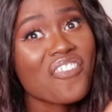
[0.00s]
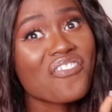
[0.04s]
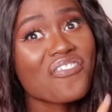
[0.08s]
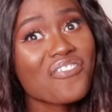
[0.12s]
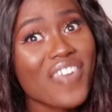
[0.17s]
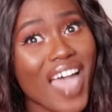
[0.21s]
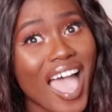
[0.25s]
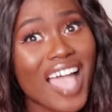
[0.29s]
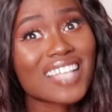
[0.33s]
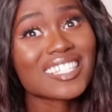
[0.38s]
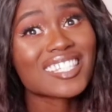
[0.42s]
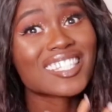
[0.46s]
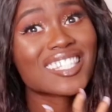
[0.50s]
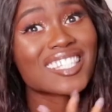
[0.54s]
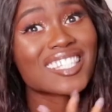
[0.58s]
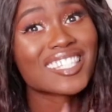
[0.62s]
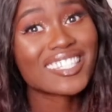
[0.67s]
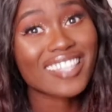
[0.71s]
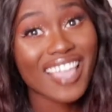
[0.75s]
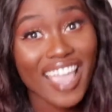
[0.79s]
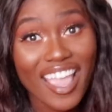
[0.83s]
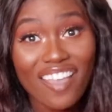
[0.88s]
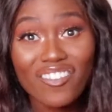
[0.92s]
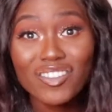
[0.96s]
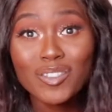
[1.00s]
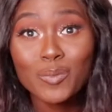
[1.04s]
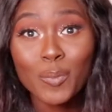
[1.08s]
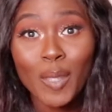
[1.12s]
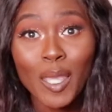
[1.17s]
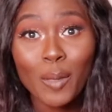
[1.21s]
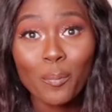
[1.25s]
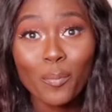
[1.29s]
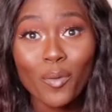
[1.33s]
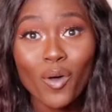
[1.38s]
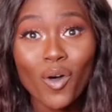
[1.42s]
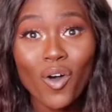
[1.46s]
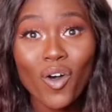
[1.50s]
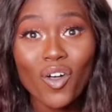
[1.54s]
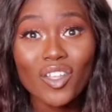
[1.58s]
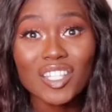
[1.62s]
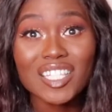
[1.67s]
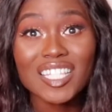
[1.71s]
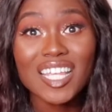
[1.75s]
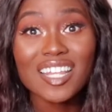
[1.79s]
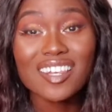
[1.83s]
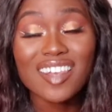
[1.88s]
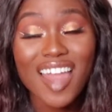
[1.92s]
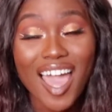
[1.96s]
that saves people
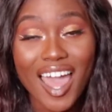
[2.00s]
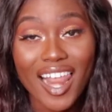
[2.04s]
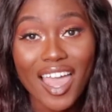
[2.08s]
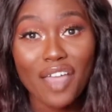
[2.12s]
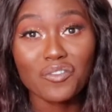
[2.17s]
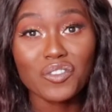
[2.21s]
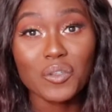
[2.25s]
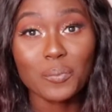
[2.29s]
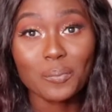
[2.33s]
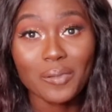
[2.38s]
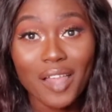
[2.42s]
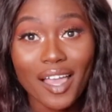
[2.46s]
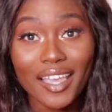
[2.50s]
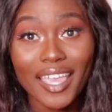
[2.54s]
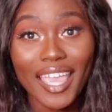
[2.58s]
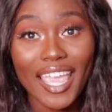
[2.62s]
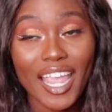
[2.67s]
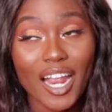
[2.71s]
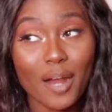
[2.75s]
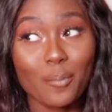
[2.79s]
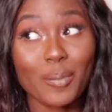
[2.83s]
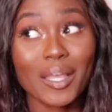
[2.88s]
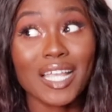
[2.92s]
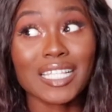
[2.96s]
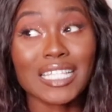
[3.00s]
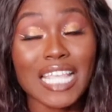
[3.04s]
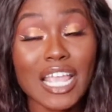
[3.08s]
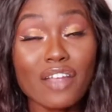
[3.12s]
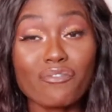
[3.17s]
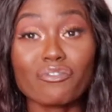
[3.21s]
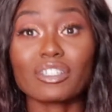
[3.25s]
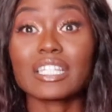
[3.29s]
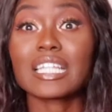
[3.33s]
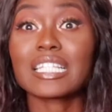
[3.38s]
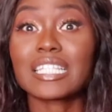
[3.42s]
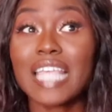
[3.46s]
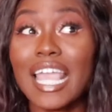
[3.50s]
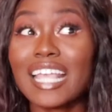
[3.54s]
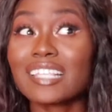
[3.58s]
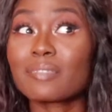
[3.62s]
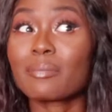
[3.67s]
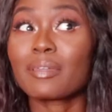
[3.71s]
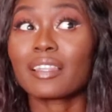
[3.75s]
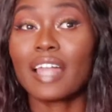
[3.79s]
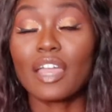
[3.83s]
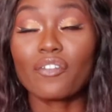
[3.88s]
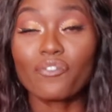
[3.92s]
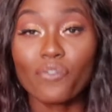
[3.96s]
to not have to pluck hair? Because it really takes
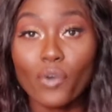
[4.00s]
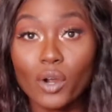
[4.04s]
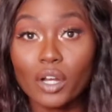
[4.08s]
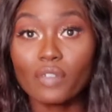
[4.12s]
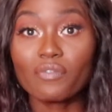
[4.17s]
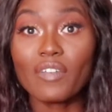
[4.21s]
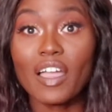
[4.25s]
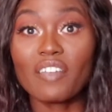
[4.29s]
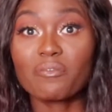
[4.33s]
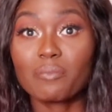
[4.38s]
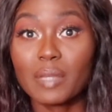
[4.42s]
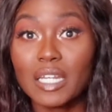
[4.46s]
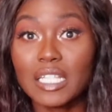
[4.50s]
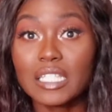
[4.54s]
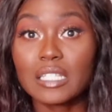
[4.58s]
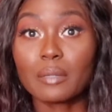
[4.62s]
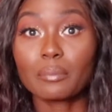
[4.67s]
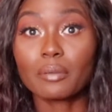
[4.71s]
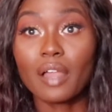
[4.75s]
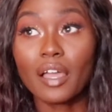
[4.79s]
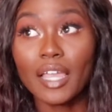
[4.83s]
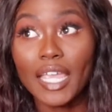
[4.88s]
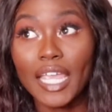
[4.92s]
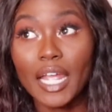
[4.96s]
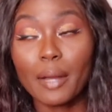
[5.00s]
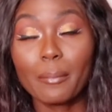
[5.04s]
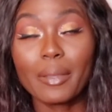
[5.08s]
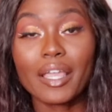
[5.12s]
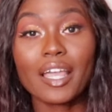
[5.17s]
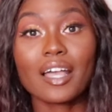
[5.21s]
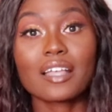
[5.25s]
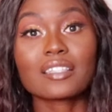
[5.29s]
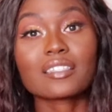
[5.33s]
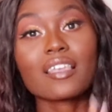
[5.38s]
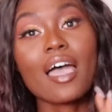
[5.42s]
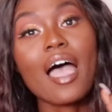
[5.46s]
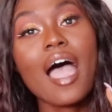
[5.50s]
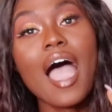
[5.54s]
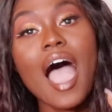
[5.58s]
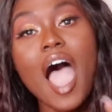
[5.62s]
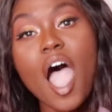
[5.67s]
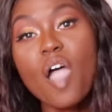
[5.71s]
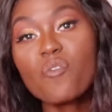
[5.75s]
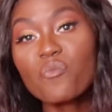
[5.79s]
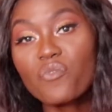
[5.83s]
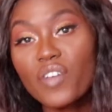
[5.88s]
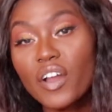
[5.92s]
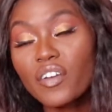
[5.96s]
me like 45 minutes to pluck hair because
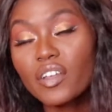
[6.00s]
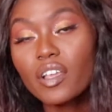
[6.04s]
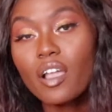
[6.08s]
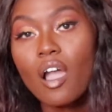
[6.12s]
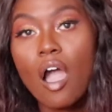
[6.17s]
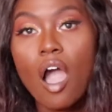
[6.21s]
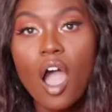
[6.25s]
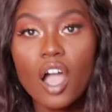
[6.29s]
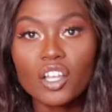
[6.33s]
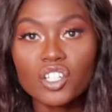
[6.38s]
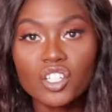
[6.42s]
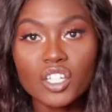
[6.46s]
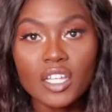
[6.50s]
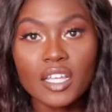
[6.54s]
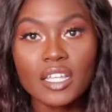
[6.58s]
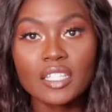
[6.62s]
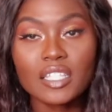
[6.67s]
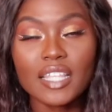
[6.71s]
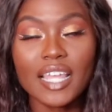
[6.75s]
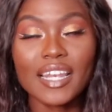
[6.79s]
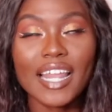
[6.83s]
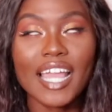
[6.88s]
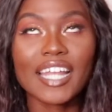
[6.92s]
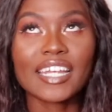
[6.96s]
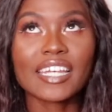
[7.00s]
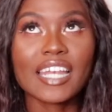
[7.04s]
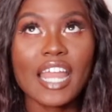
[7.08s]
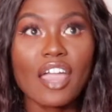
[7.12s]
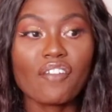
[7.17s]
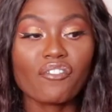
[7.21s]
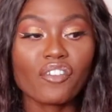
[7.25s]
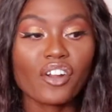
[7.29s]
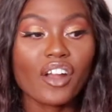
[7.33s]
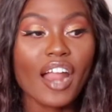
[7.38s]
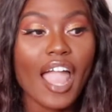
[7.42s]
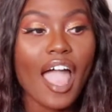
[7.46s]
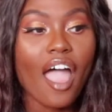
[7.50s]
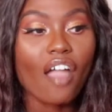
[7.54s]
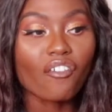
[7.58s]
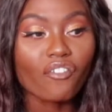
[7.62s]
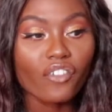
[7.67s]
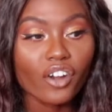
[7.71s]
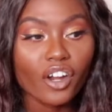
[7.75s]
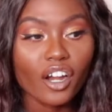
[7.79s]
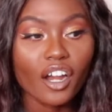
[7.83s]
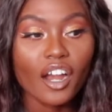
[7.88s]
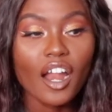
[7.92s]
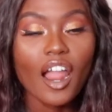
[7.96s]
I'm very cautious, and I never
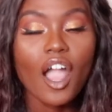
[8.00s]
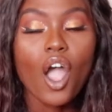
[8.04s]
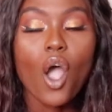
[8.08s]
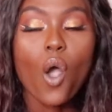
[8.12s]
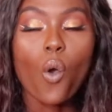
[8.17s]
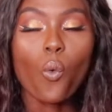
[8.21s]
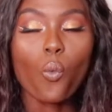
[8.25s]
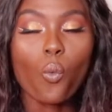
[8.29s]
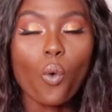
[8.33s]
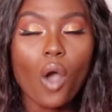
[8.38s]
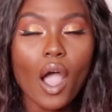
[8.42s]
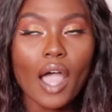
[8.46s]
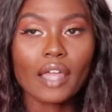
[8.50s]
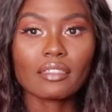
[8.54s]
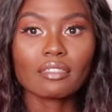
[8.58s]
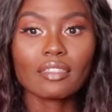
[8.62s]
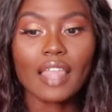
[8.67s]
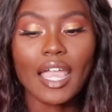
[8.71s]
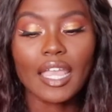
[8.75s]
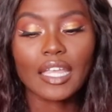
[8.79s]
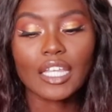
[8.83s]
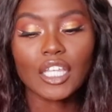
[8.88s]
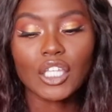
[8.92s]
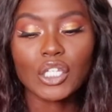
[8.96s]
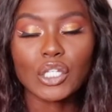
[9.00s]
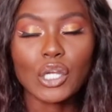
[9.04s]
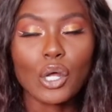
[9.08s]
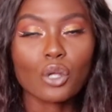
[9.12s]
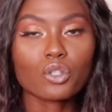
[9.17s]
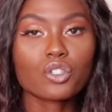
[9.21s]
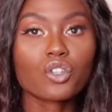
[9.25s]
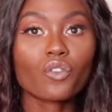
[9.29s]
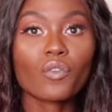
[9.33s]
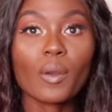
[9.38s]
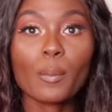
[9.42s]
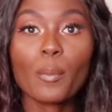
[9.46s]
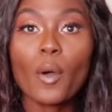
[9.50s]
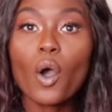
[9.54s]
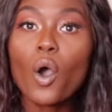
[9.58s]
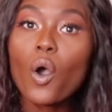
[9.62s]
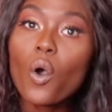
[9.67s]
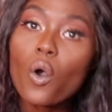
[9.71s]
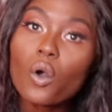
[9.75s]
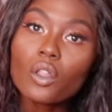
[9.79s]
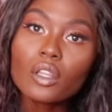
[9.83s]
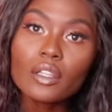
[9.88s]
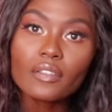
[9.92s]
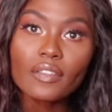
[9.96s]
ever want to rip a
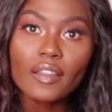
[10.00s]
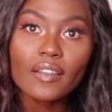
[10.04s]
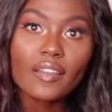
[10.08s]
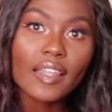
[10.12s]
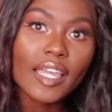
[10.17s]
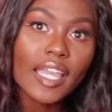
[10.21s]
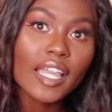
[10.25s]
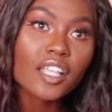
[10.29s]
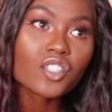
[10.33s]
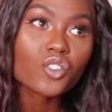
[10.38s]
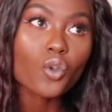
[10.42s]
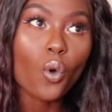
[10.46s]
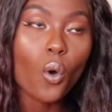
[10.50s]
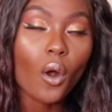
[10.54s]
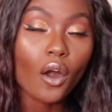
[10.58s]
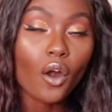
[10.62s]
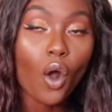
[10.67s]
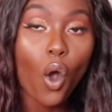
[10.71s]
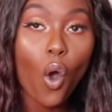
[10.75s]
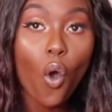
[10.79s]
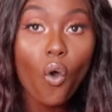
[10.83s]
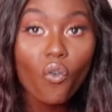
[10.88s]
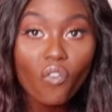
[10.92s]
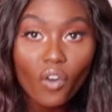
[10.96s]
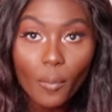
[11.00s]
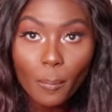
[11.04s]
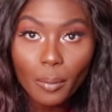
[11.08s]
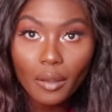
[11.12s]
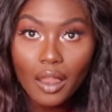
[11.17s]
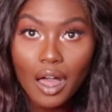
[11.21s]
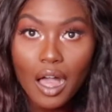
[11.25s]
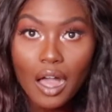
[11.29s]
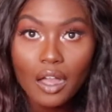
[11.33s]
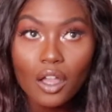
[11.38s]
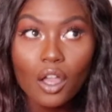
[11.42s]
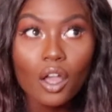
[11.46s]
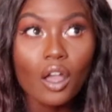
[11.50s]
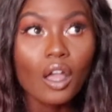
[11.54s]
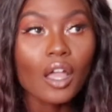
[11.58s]
hole in the lace or over pluck.